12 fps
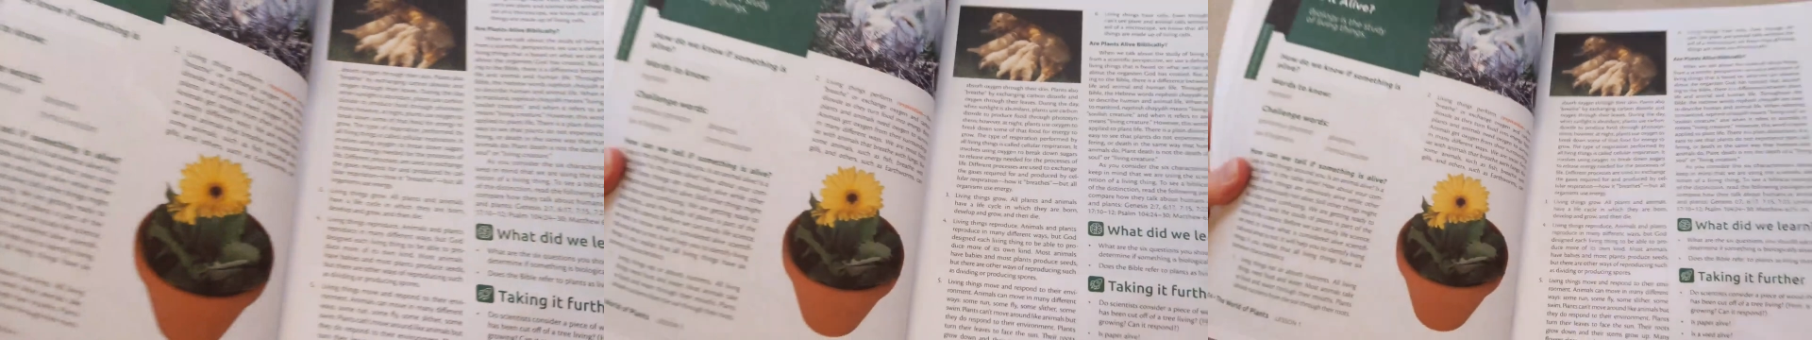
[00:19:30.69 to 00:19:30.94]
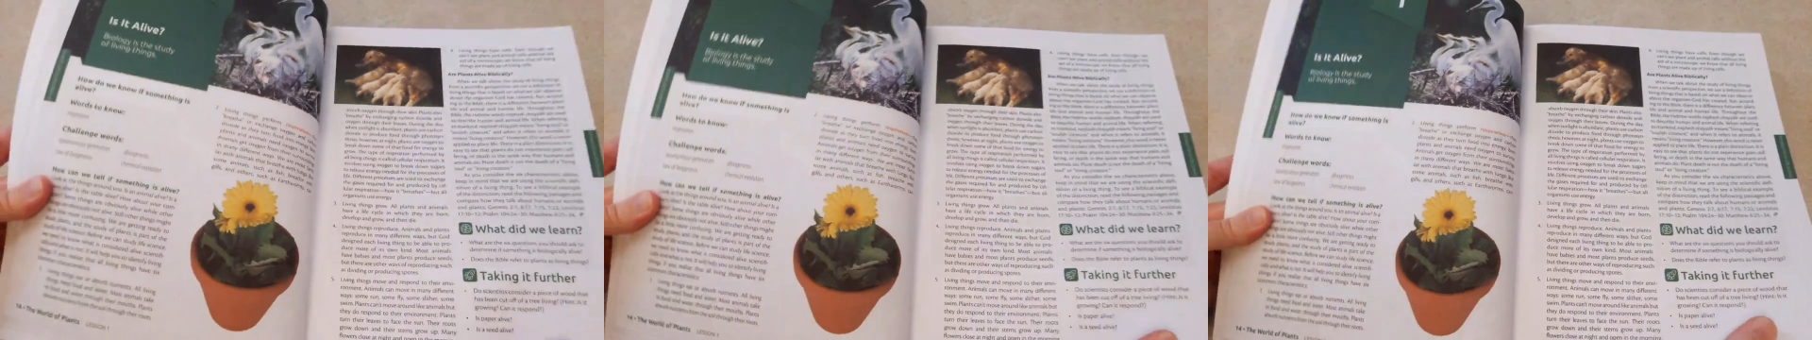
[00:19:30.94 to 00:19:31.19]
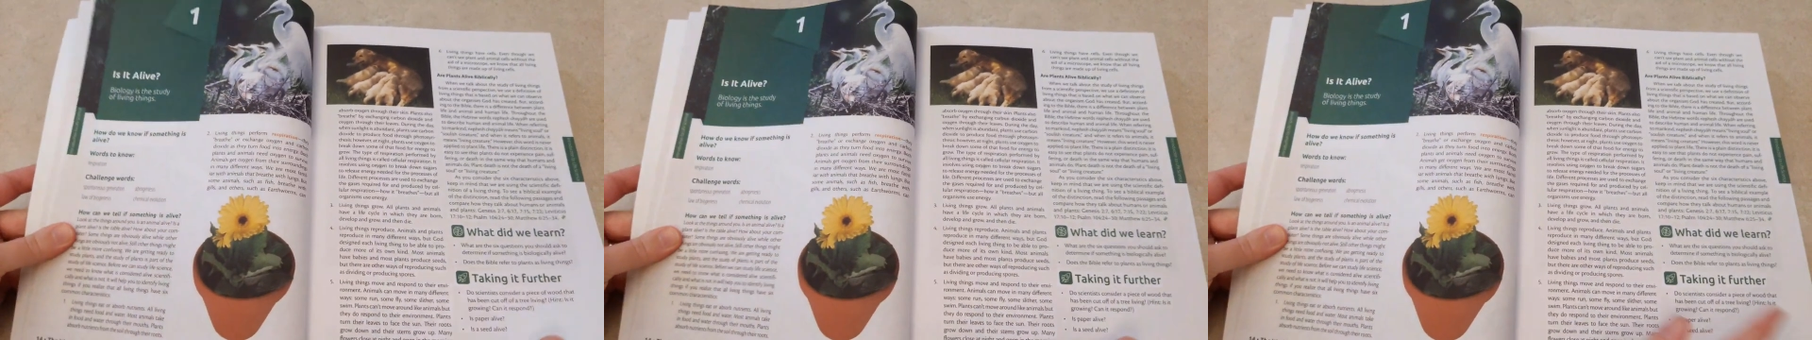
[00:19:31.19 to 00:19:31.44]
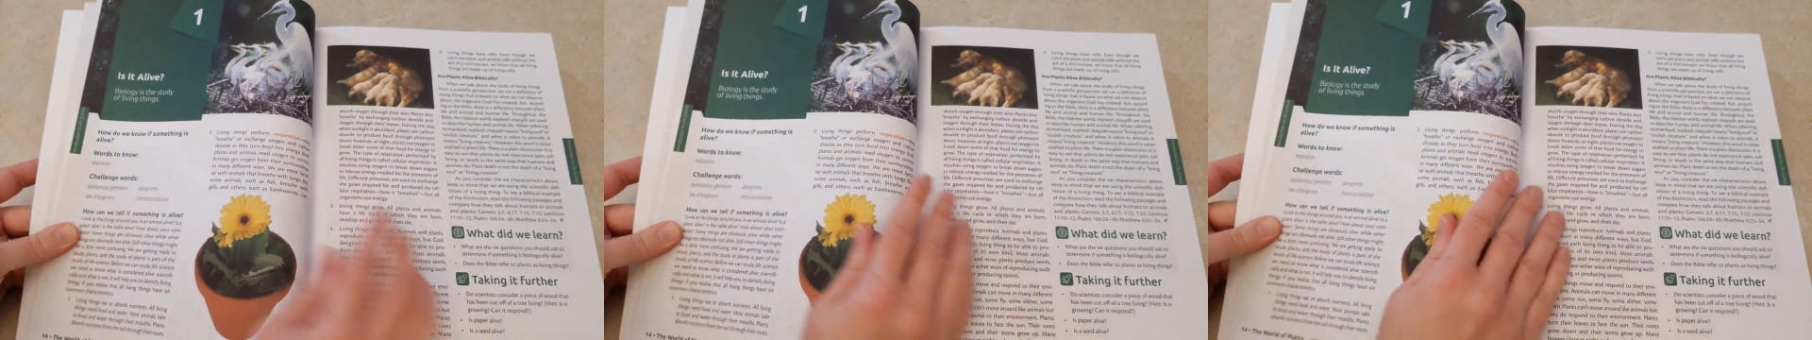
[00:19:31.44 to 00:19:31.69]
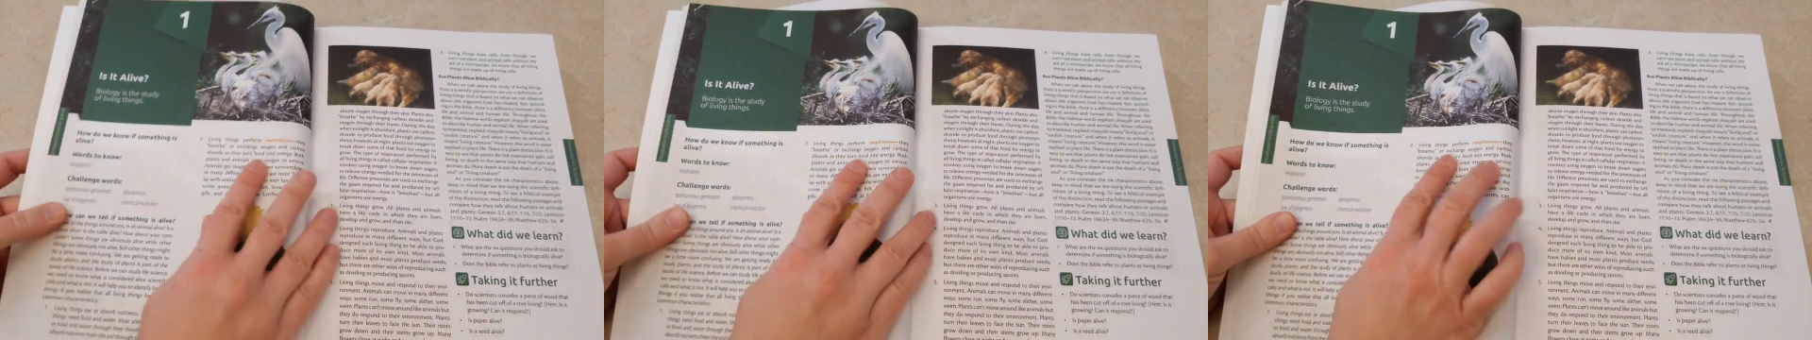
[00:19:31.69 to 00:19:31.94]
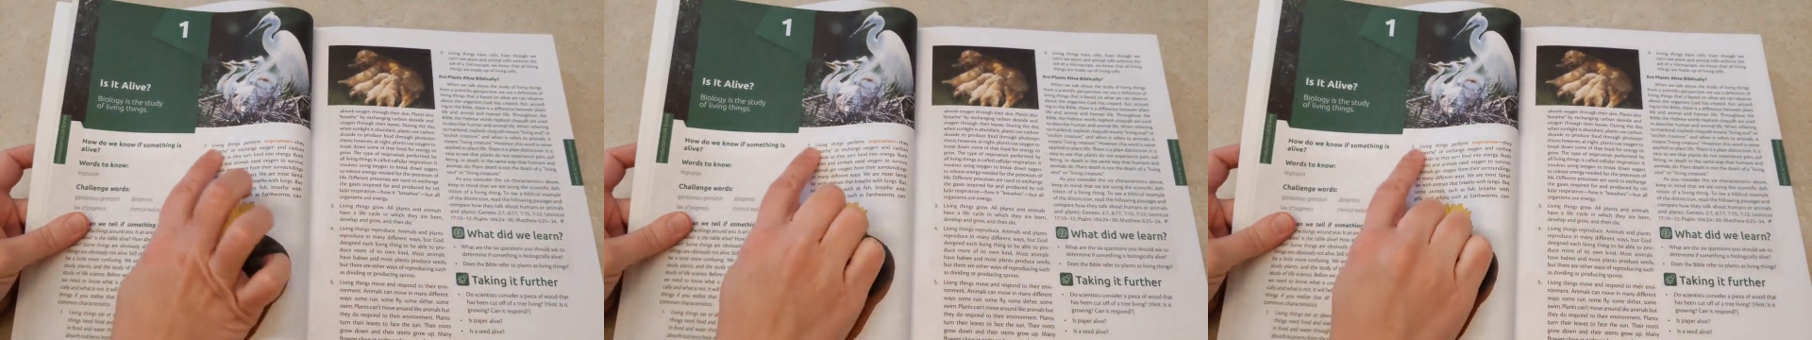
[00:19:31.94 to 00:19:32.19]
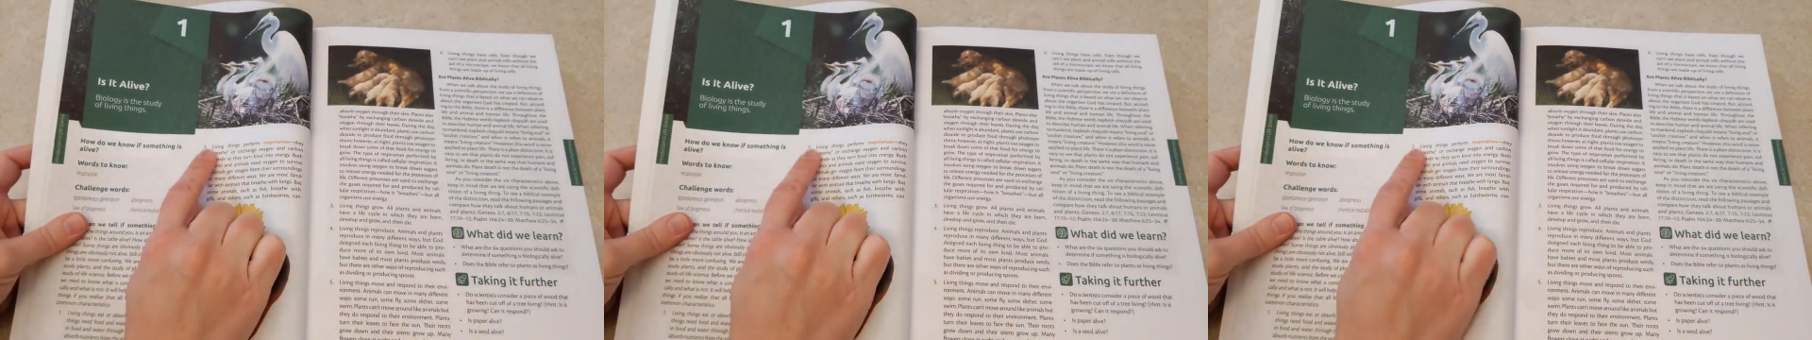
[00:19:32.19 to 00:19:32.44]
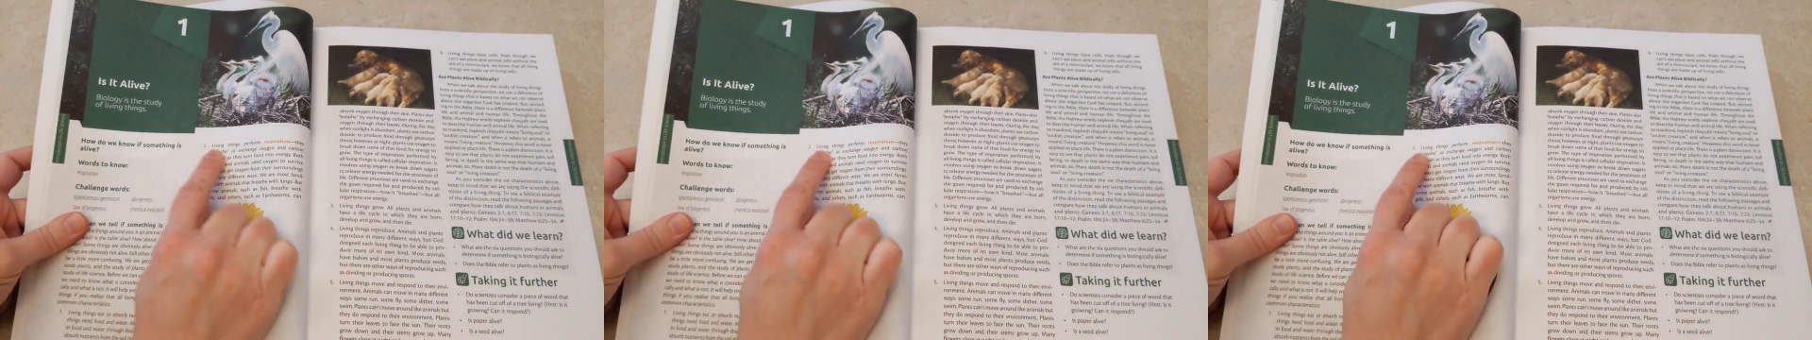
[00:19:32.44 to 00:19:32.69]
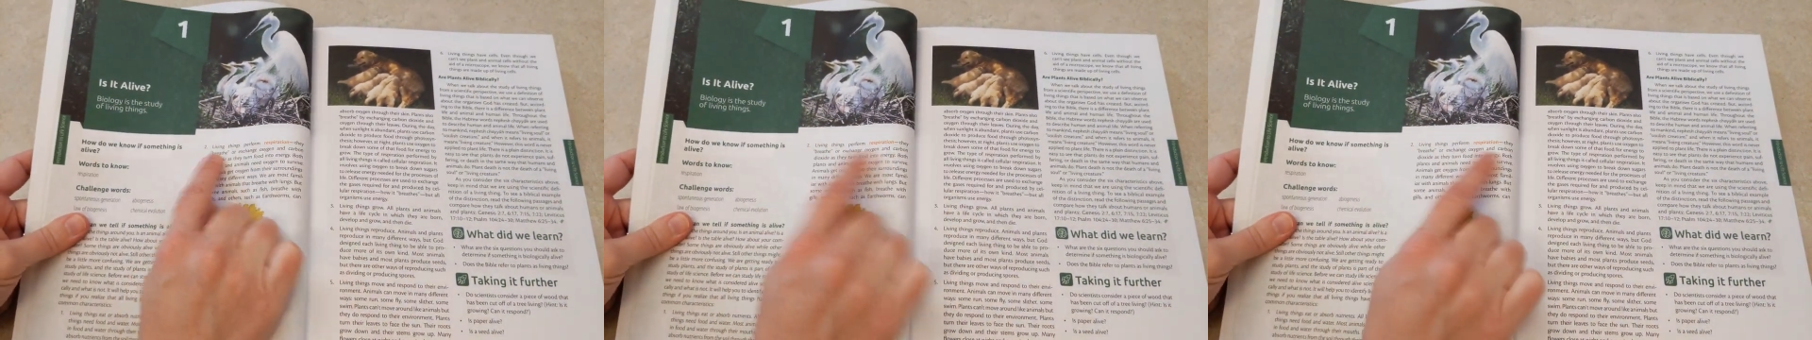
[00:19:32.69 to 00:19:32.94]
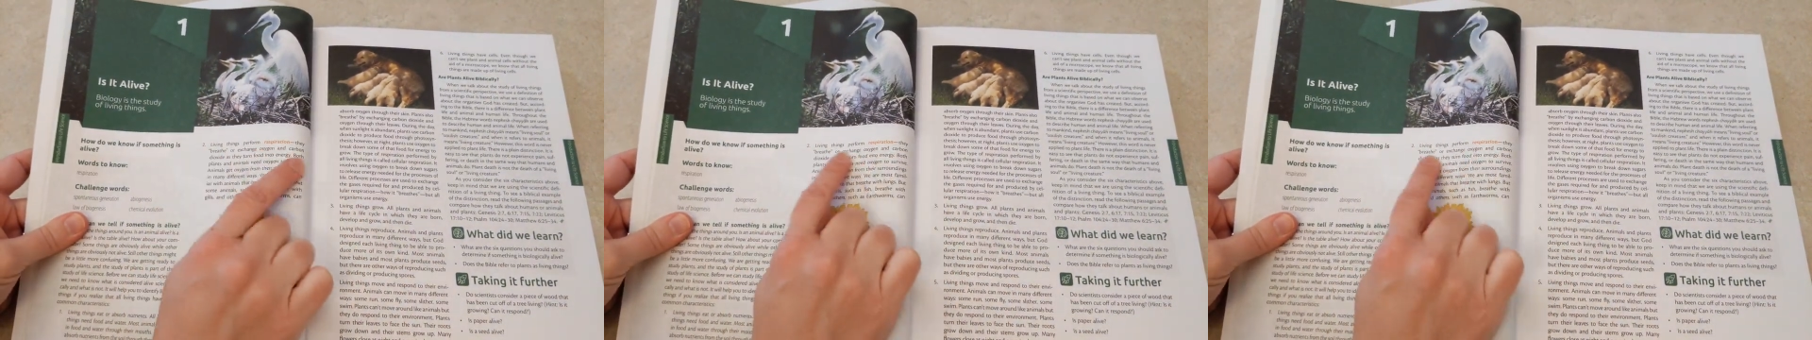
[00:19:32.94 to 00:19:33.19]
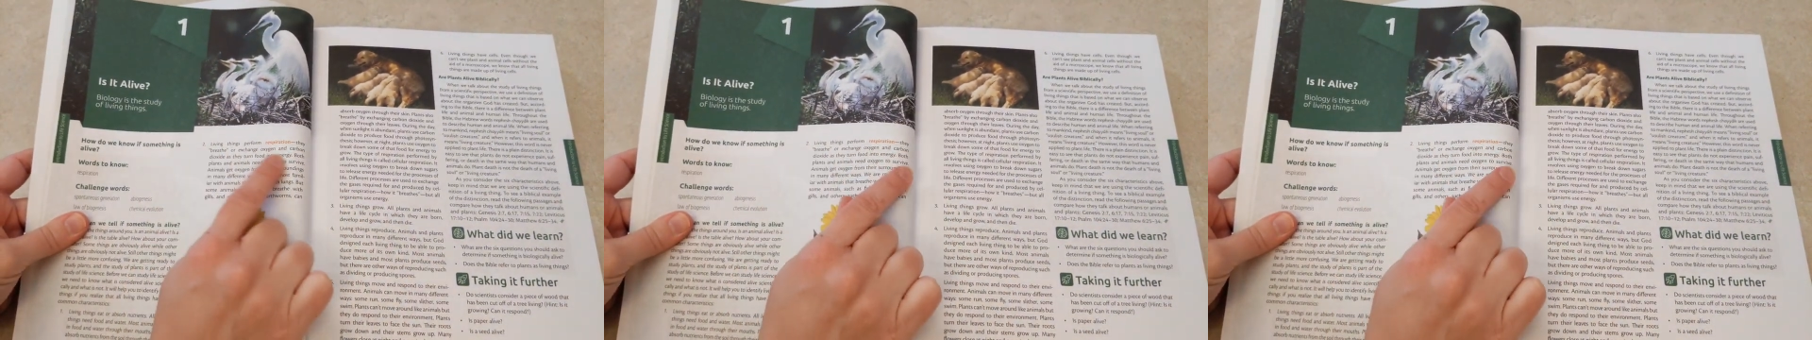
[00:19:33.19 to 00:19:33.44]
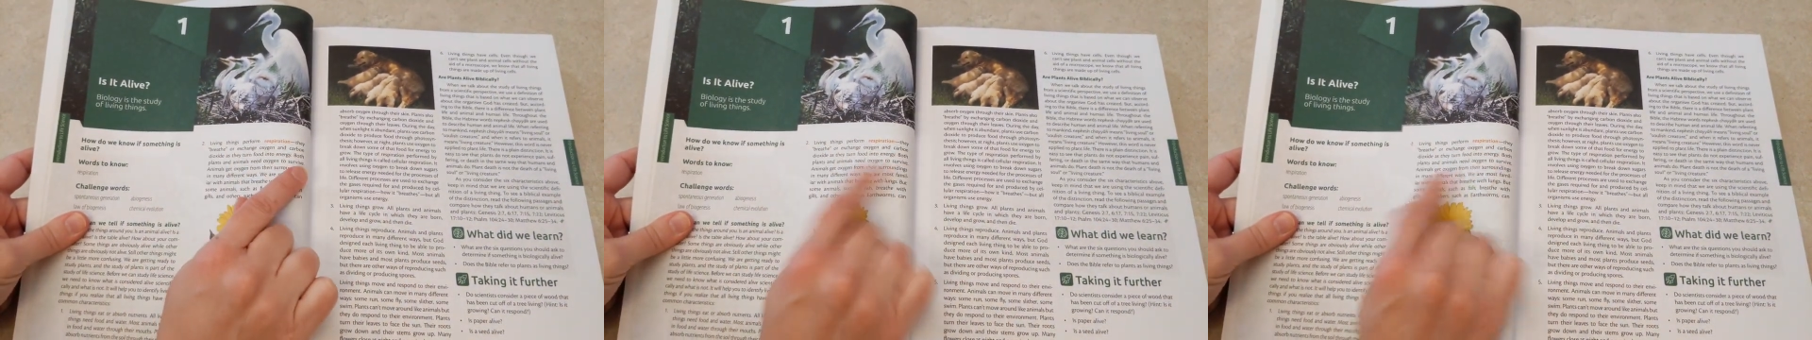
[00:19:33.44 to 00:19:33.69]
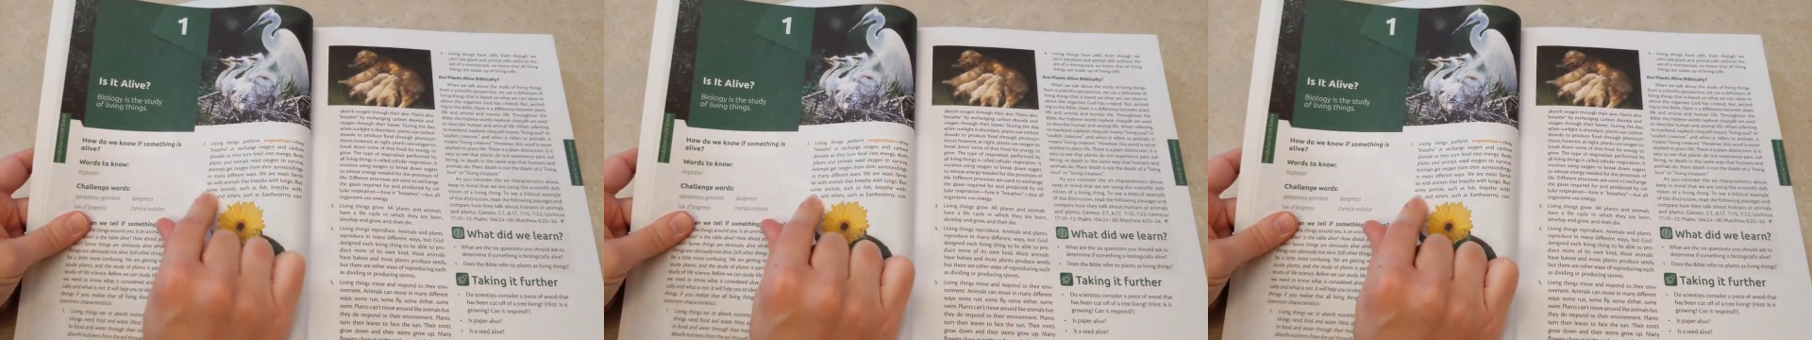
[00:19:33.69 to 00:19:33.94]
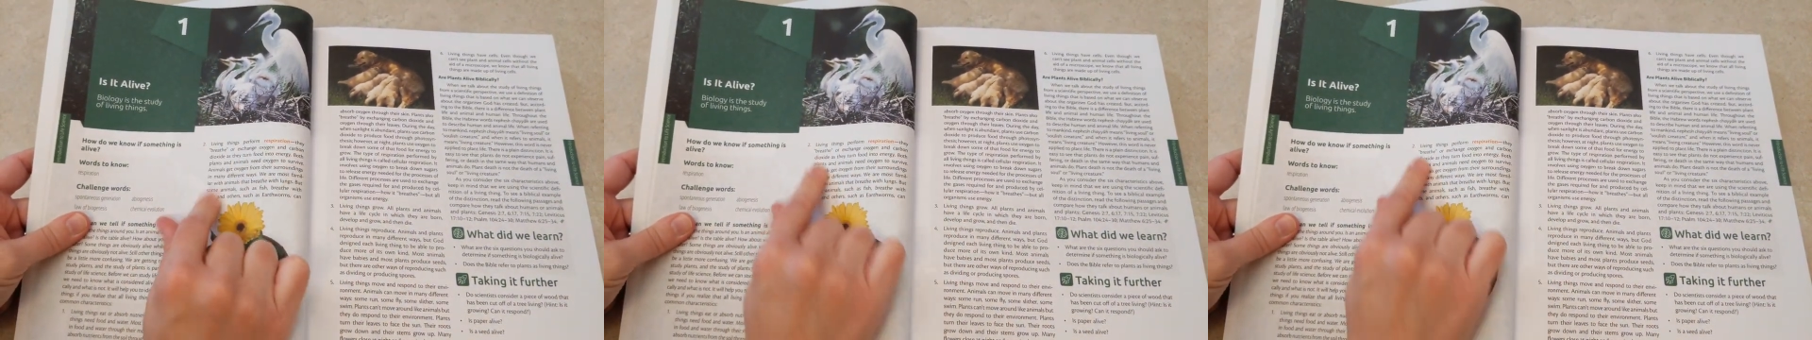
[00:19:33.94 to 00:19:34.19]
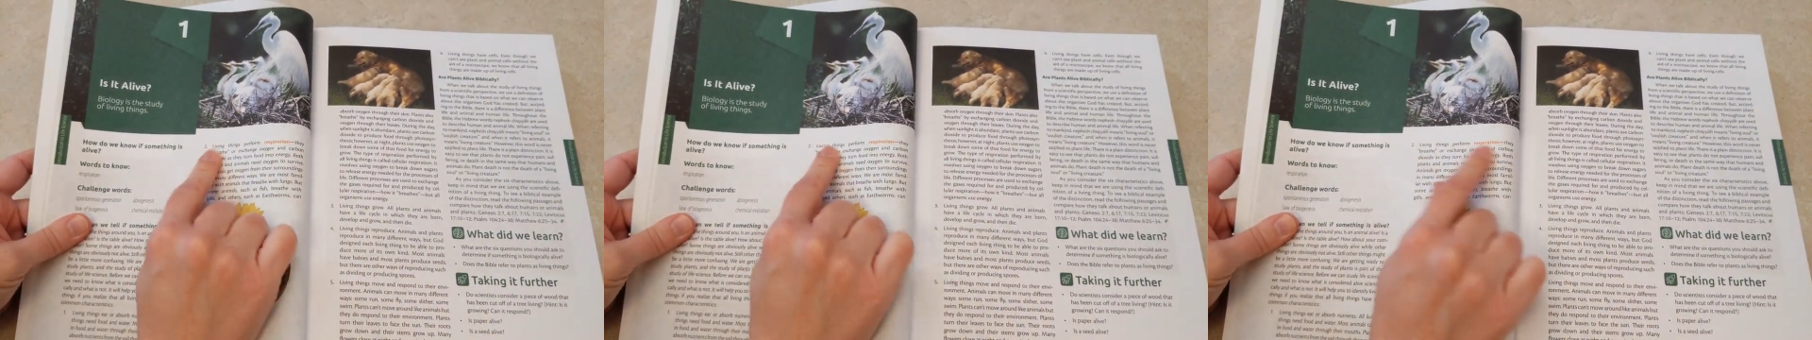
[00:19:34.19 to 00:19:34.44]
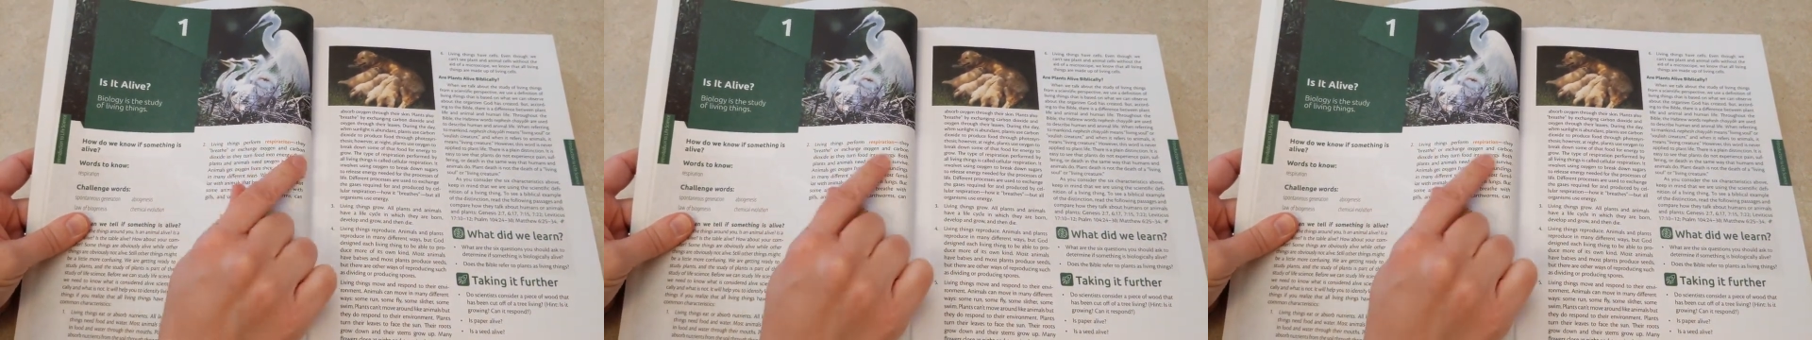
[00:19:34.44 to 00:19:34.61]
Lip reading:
Nobody's mouth can be seen.